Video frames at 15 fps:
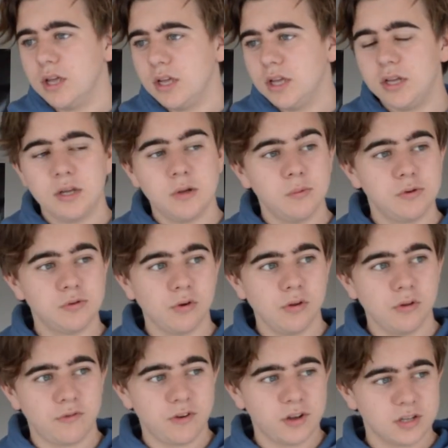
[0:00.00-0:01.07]
We join
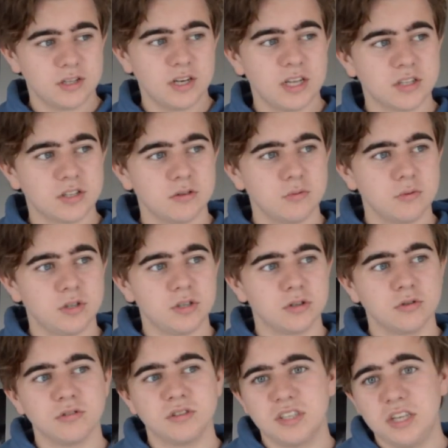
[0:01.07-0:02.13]
our first lesson, which is
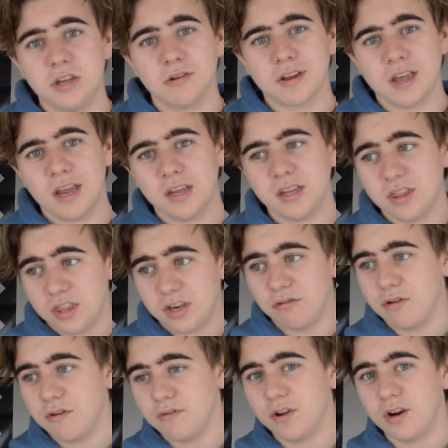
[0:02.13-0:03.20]
called TOK,
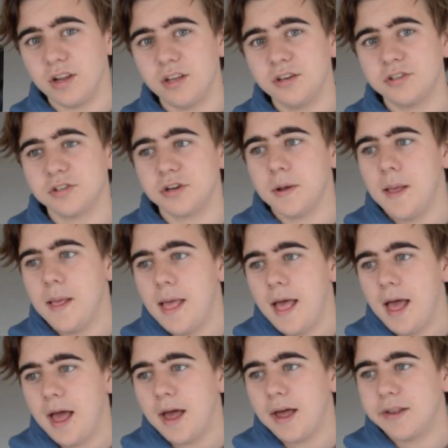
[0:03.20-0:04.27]
Theory of Knowledge,
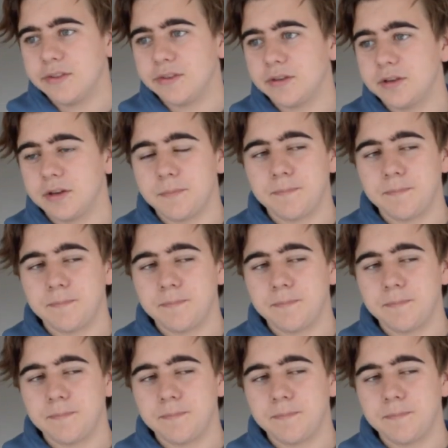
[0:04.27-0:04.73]
and